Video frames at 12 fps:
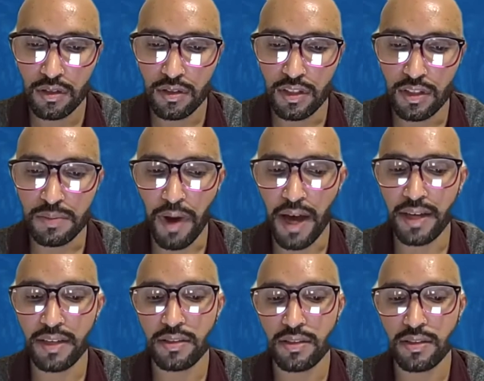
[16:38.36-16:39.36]

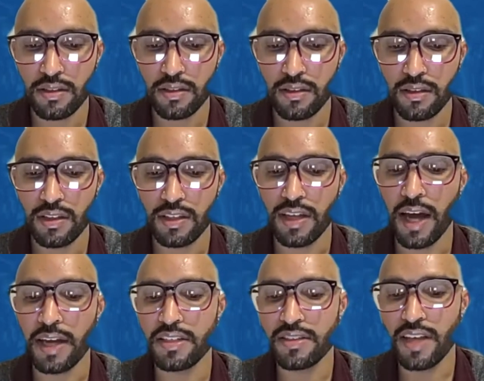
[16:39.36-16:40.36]
despite the
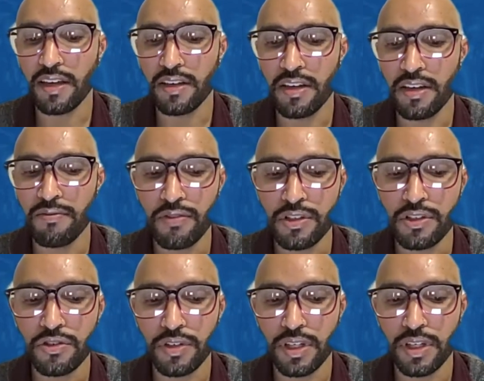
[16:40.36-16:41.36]
92nd
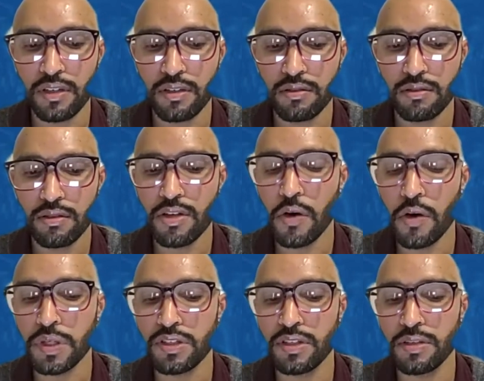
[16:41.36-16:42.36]
Infantry, known
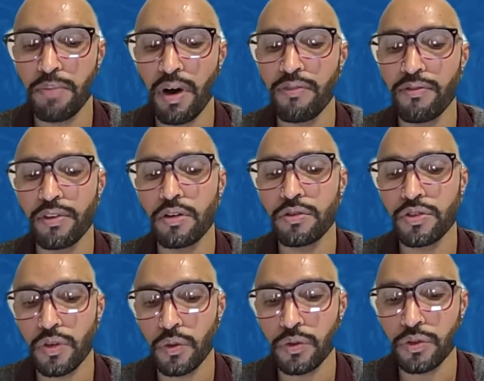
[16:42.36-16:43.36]
as the Buffalo
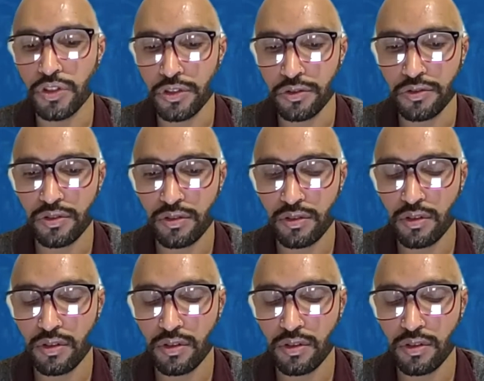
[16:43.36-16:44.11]
Soldiers,